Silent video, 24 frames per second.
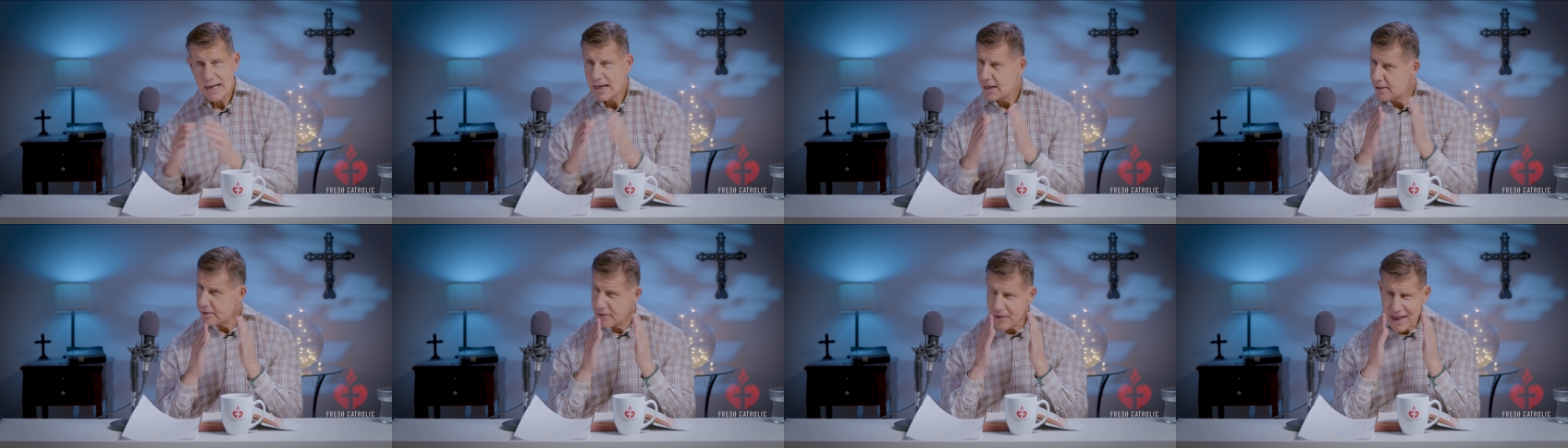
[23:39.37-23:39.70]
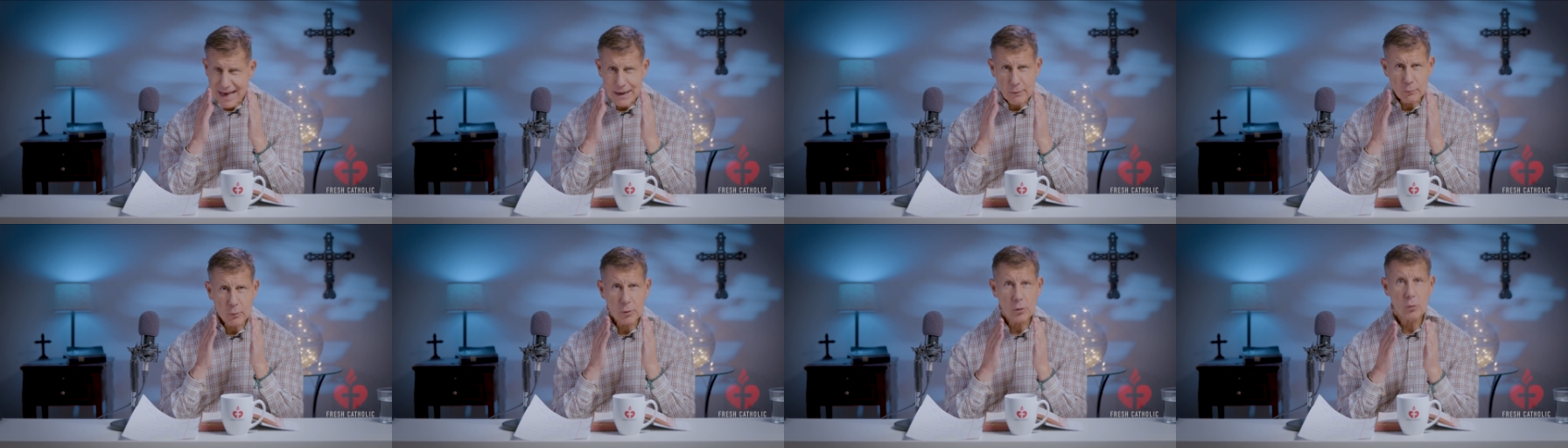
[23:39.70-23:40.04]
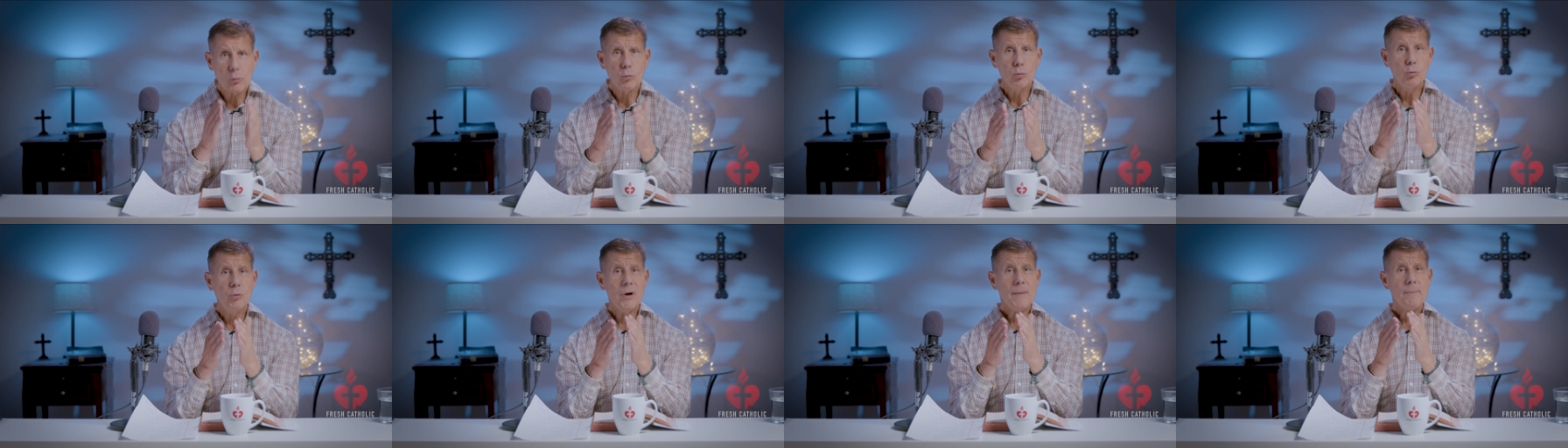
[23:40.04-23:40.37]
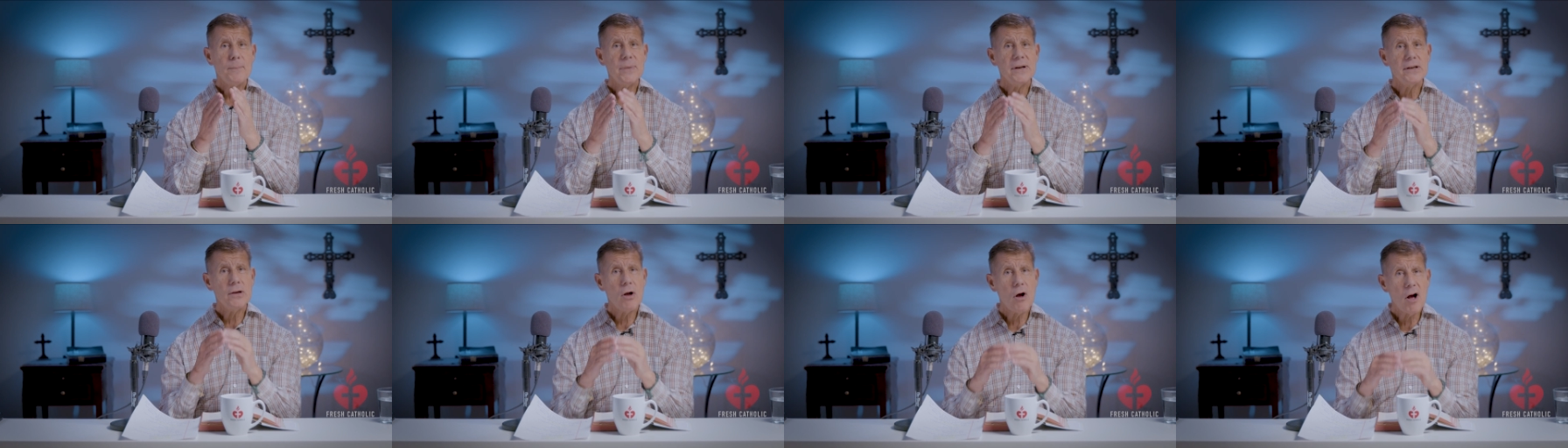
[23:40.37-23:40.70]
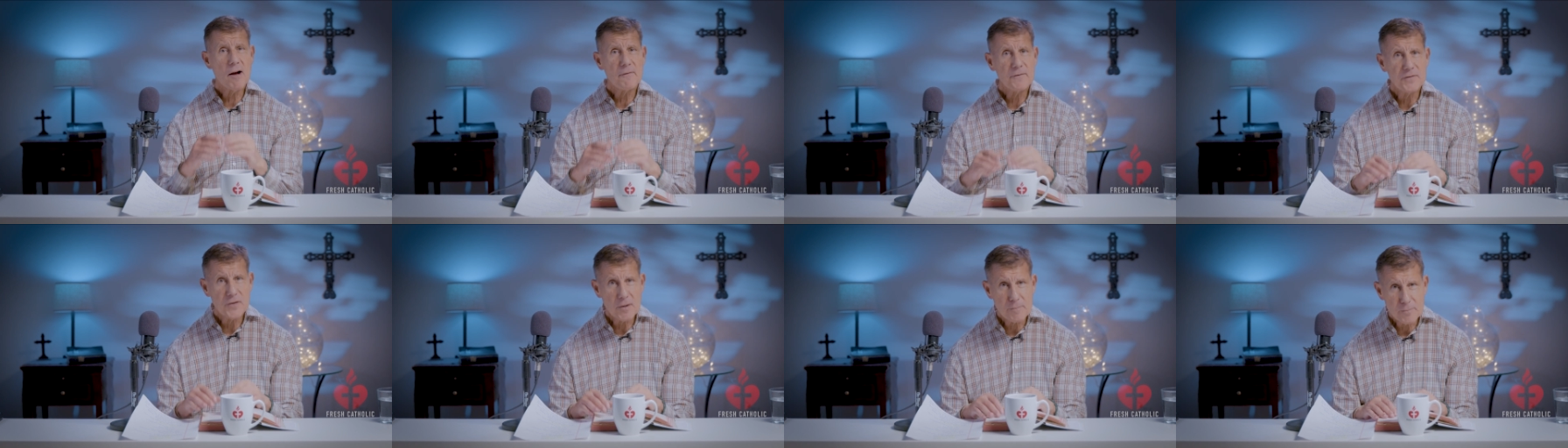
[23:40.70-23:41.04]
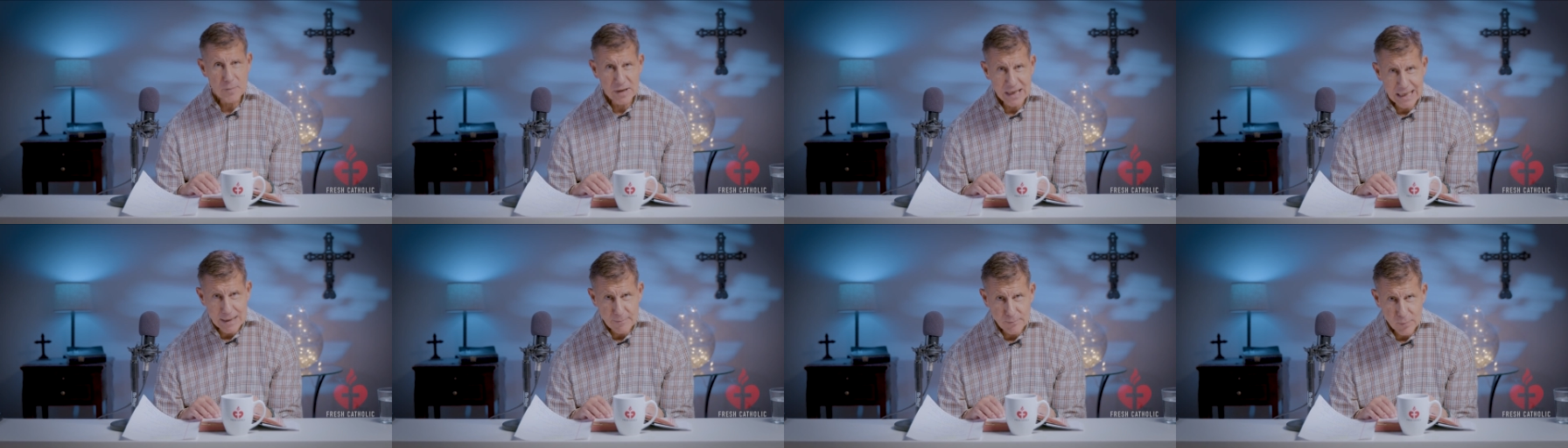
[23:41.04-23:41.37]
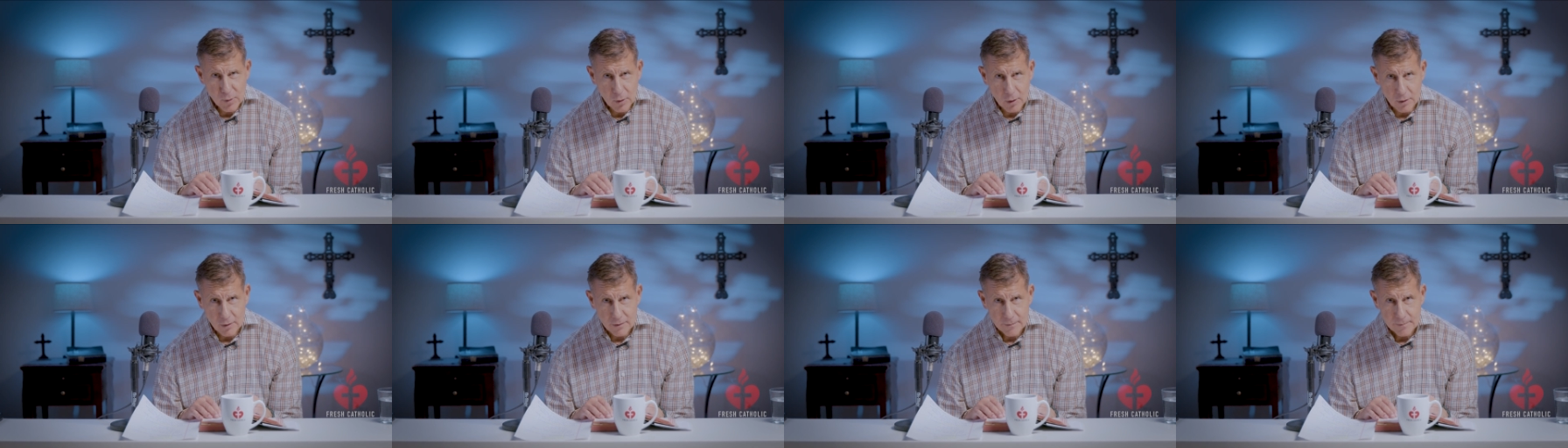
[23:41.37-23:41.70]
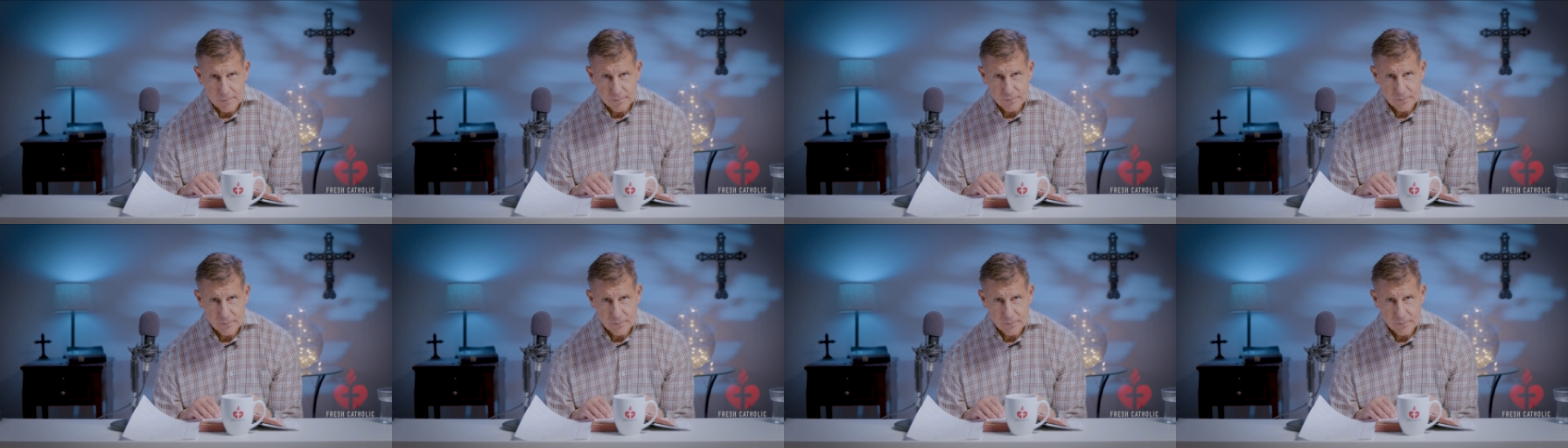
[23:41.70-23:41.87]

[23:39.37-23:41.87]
they were ripping off the people.